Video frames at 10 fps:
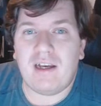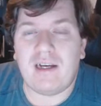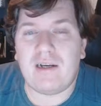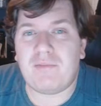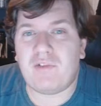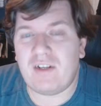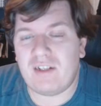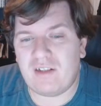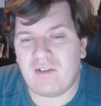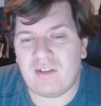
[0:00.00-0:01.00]
I'm trying
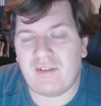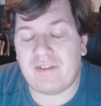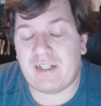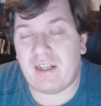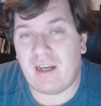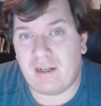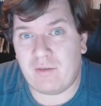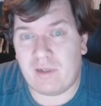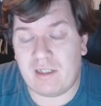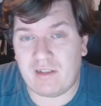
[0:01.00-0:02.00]
to do something that I
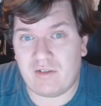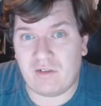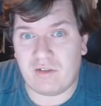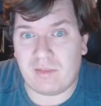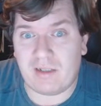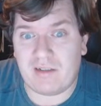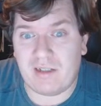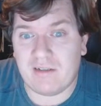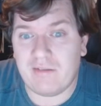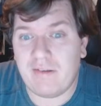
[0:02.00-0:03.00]
really enjoy
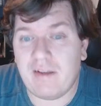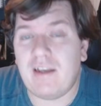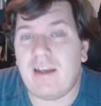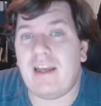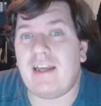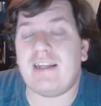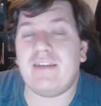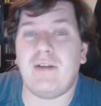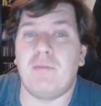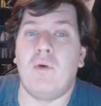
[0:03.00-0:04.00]
myself and
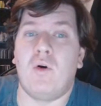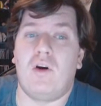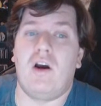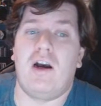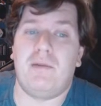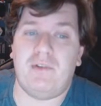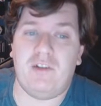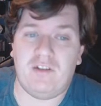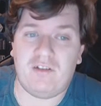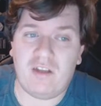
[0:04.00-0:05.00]
give them more
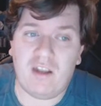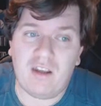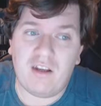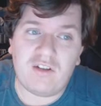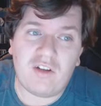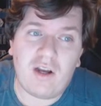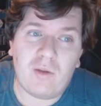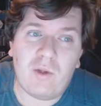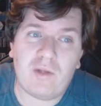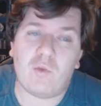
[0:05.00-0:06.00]
options. So I
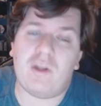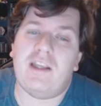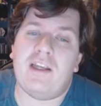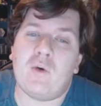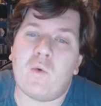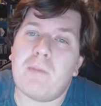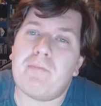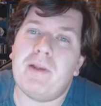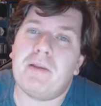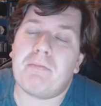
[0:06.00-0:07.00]
went with
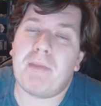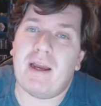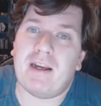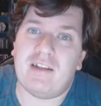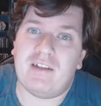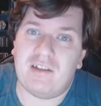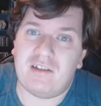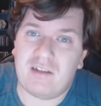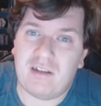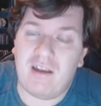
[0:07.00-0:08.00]
equipment
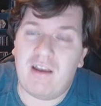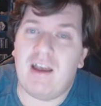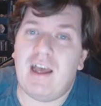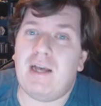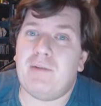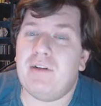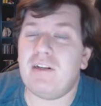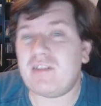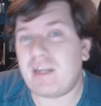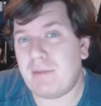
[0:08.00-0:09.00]
packages. I'm going
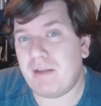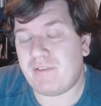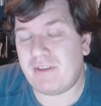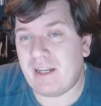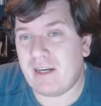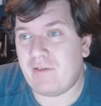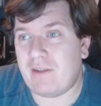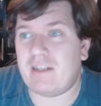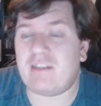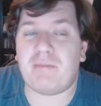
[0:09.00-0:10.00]
to skip that for now
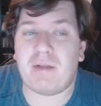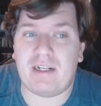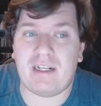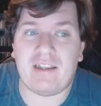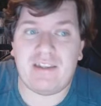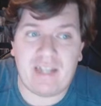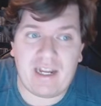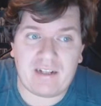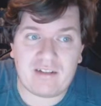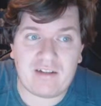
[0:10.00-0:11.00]
and explain it
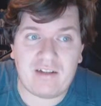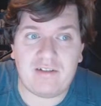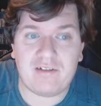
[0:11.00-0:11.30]
next.